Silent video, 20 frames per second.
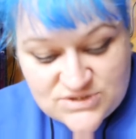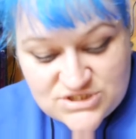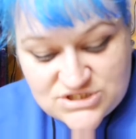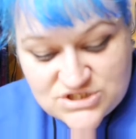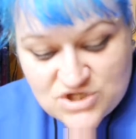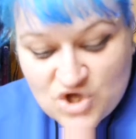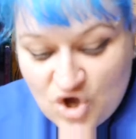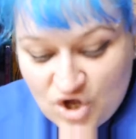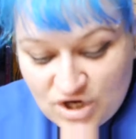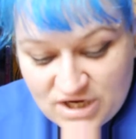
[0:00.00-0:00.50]
which is
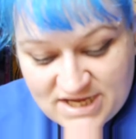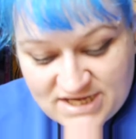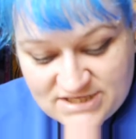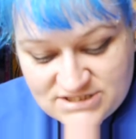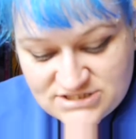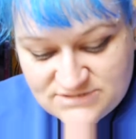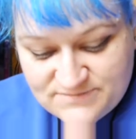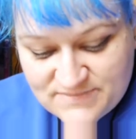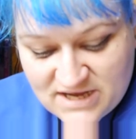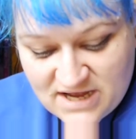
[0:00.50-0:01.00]

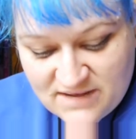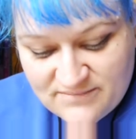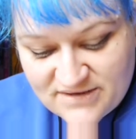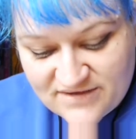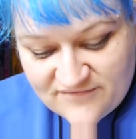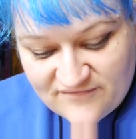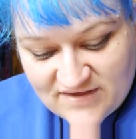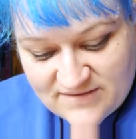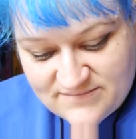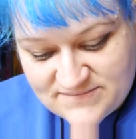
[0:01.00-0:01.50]
college, becoming
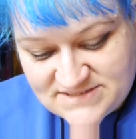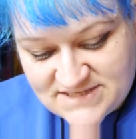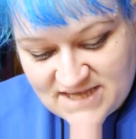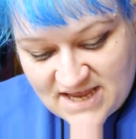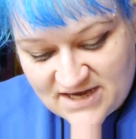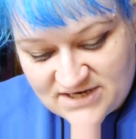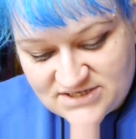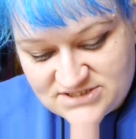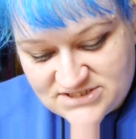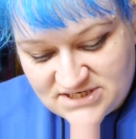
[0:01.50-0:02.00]
a famous
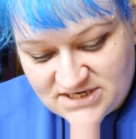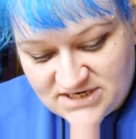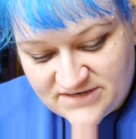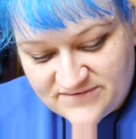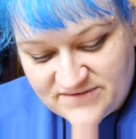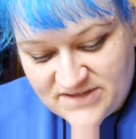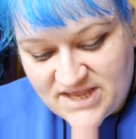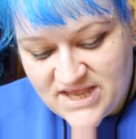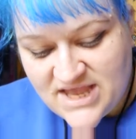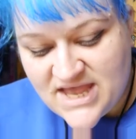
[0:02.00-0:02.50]
actor,